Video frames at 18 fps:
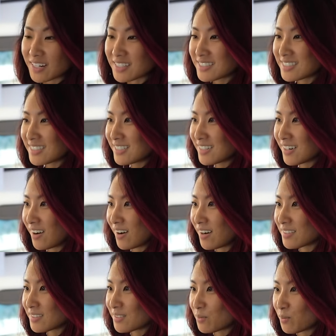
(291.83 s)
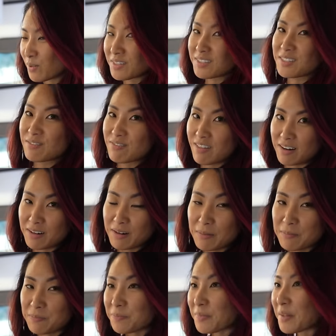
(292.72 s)
I did not want to give that
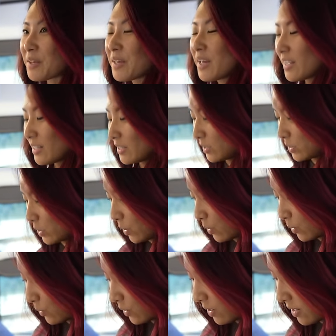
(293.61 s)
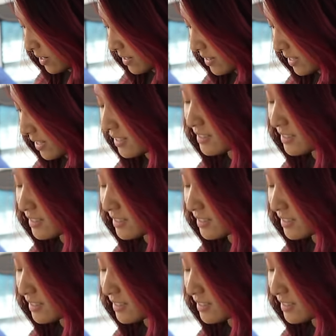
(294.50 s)
up. So the